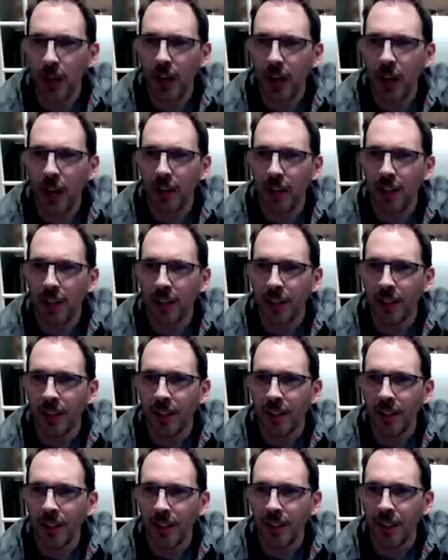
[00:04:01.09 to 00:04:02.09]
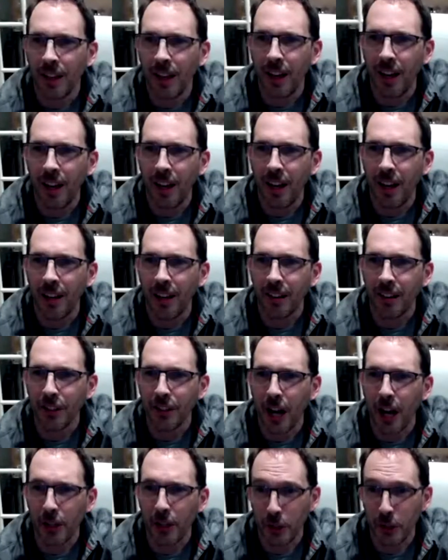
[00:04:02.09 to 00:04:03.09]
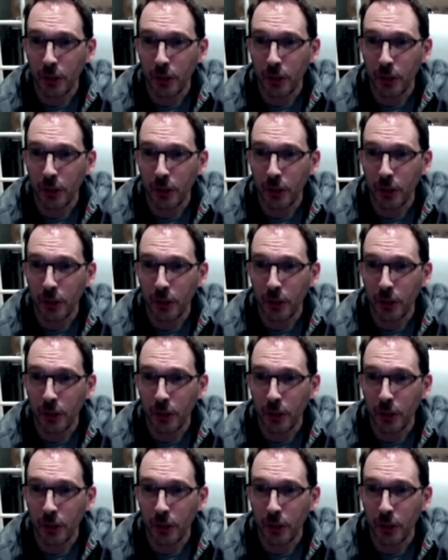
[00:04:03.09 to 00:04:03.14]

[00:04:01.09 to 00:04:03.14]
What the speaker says: are you